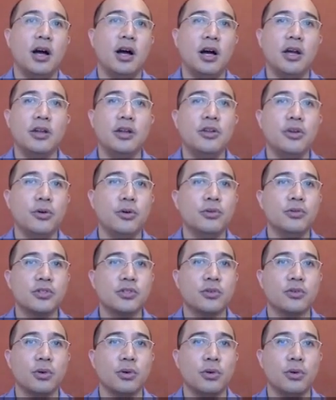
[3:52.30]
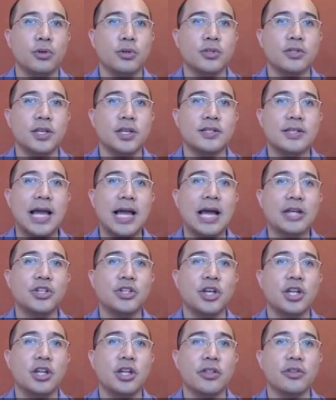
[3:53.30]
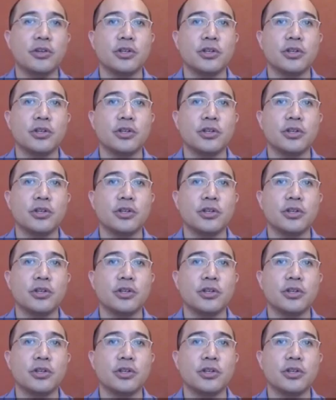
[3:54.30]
unknown scrolls is actually another